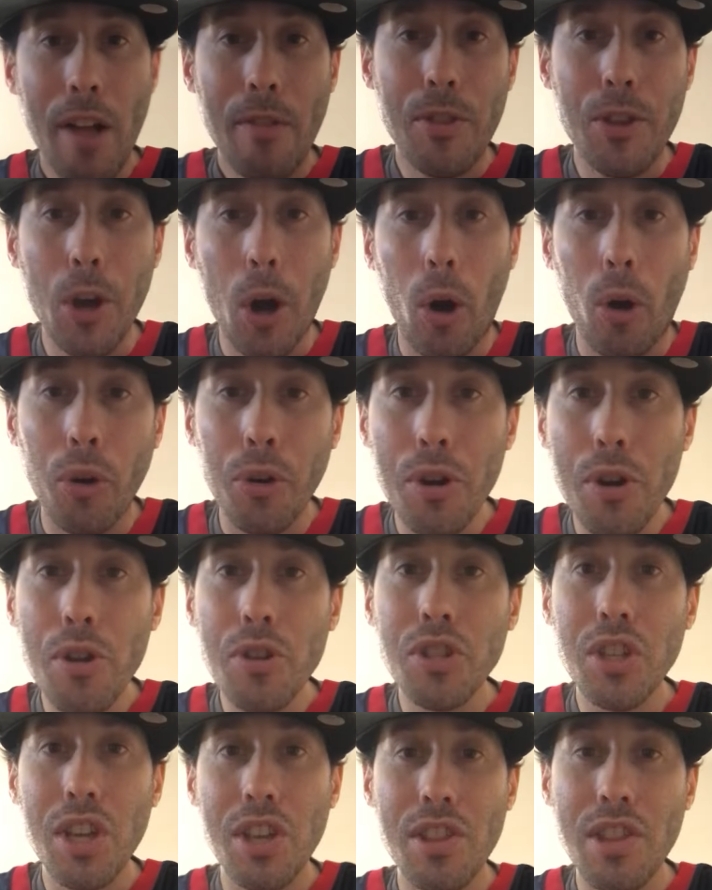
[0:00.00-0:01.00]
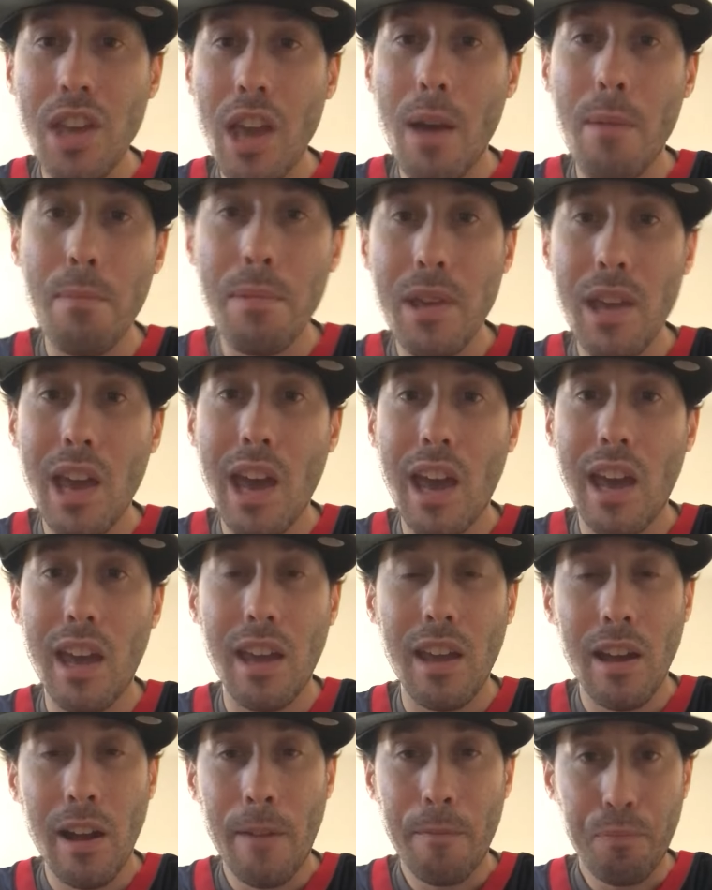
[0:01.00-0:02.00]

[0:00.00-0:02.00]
The owners in the NBA